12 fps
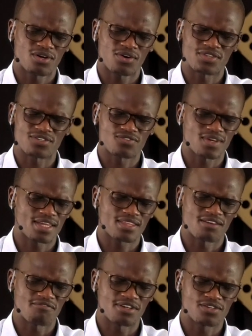on the strength
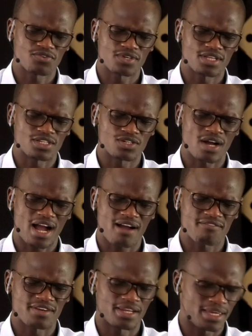and victory that you
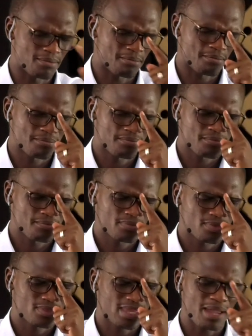have in him.
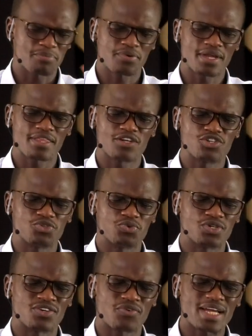I pray that you
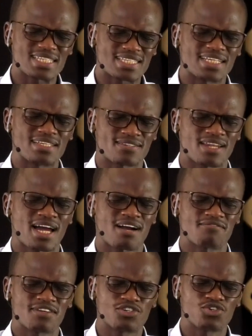would rest in his
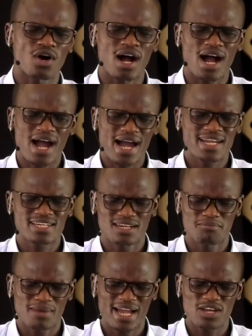love, that your heart
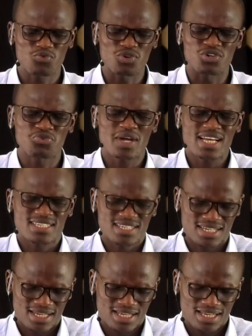and mind would
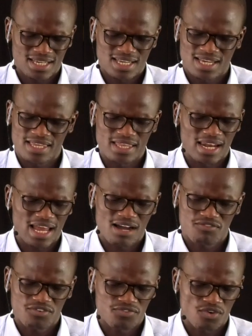rest in the
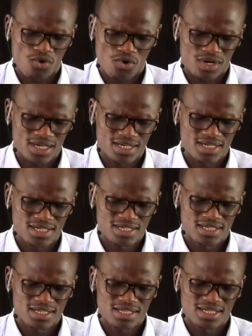love of God,
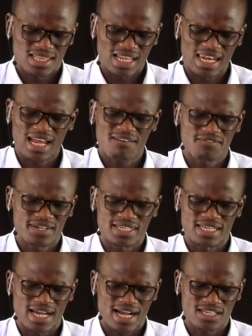and the love that
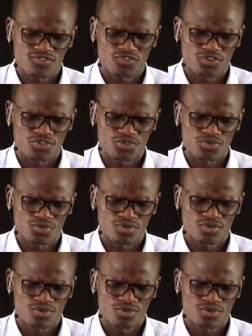he has for you.